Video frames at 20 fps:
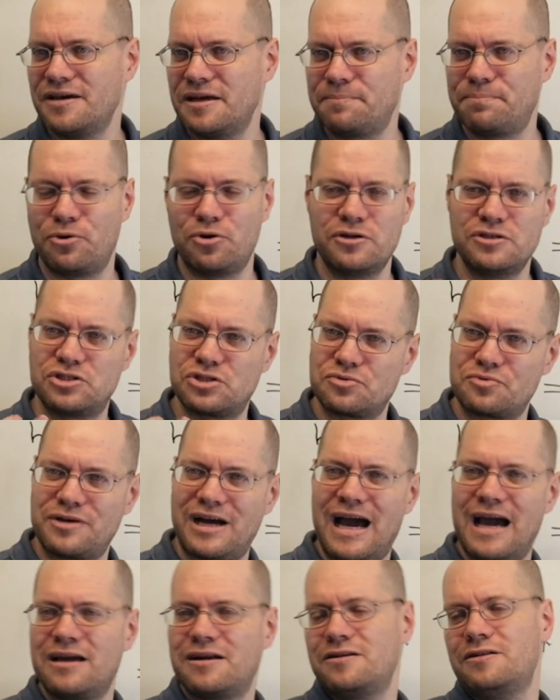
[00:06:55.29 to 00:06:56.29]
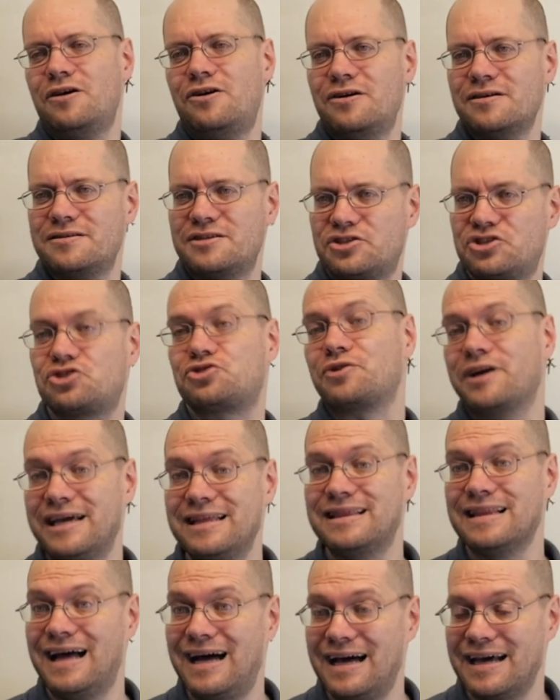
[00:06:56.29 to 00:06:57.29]
It points right along the
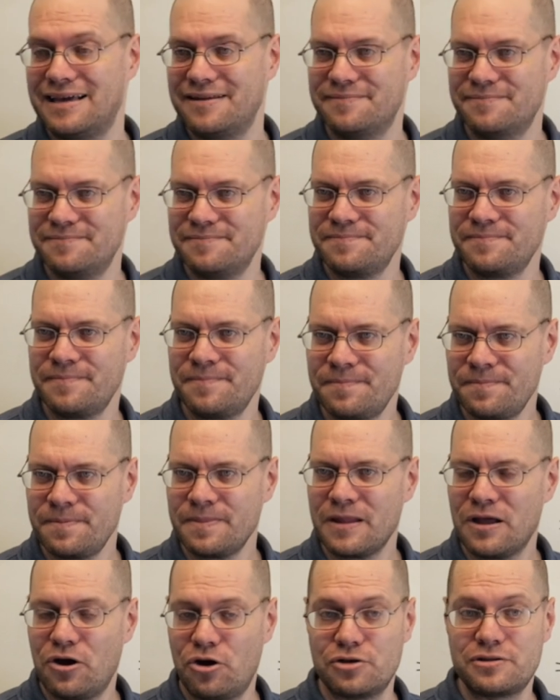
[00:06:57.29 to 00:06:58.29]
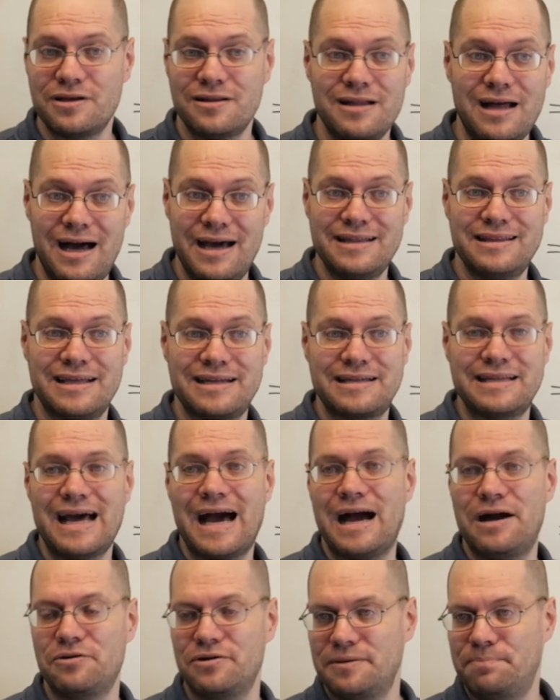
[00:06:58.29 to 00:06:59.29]
straight line or the line that
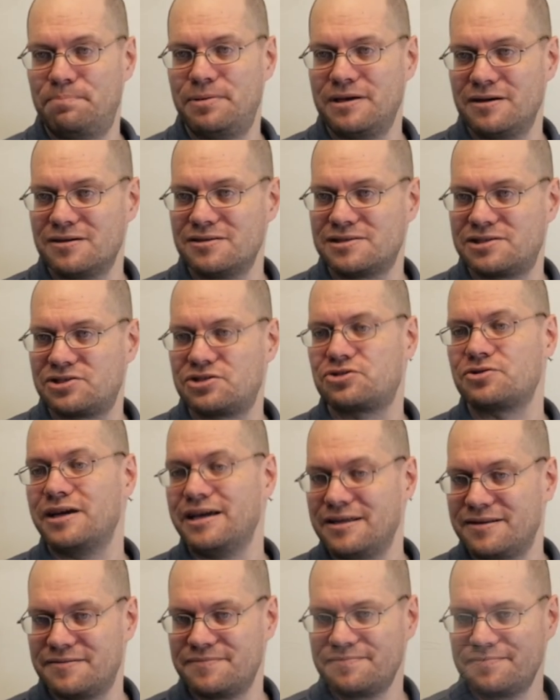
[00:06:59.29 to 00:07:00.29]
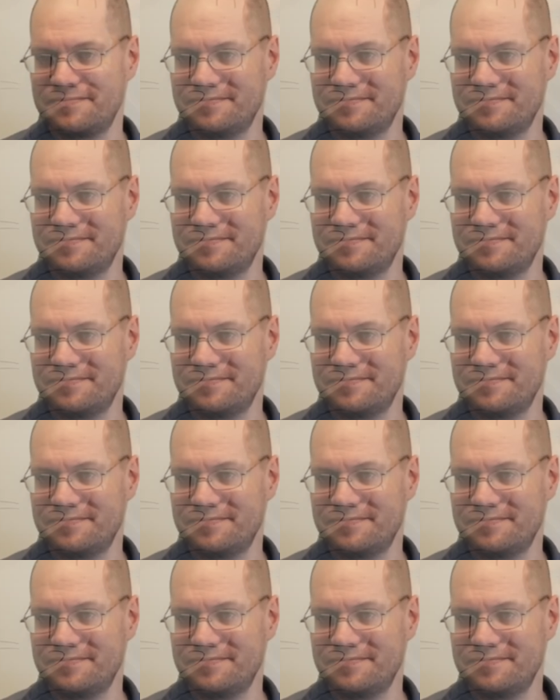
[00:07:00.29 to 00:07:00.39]
now appears straight.